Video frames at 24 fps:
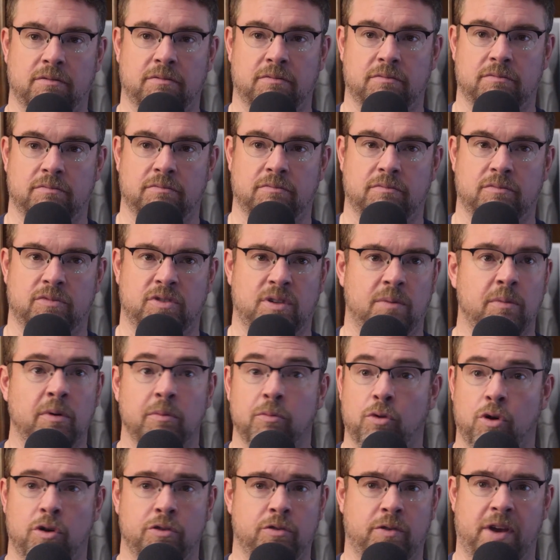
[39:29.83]
some of them are
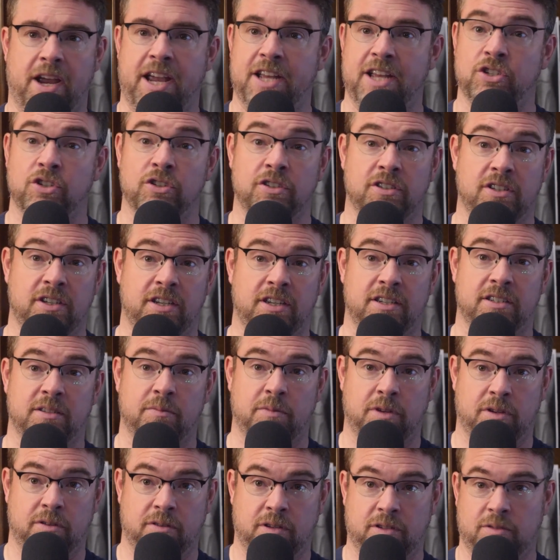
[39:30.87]
other agencies. I
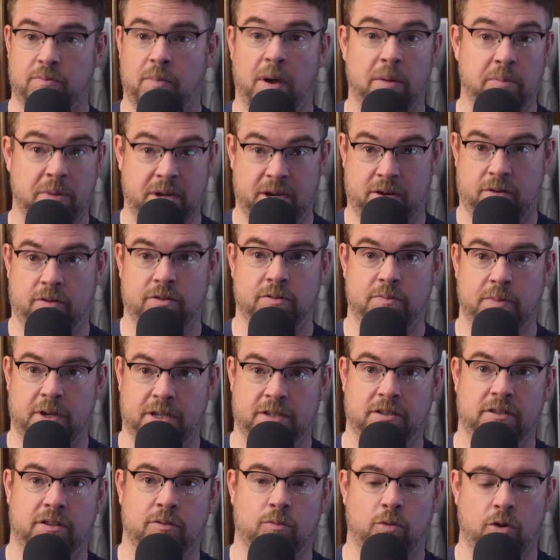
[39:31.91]
mean, it's my peers,
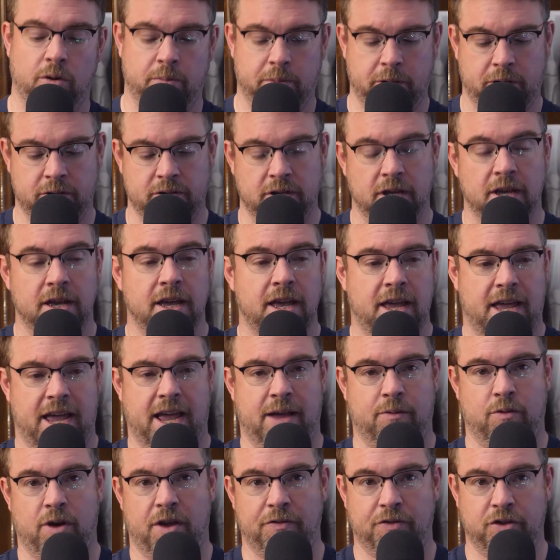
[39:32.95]
basically, work peers. And we're
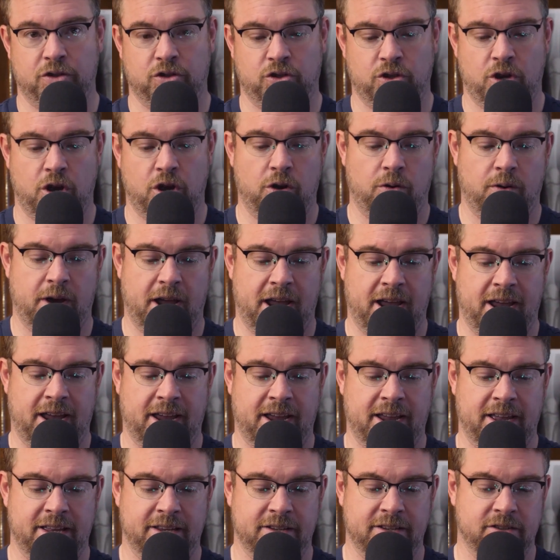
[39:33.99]
at the show,
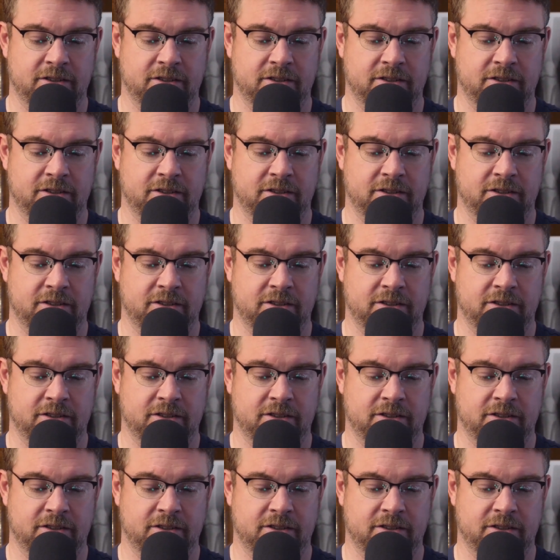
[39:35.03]
and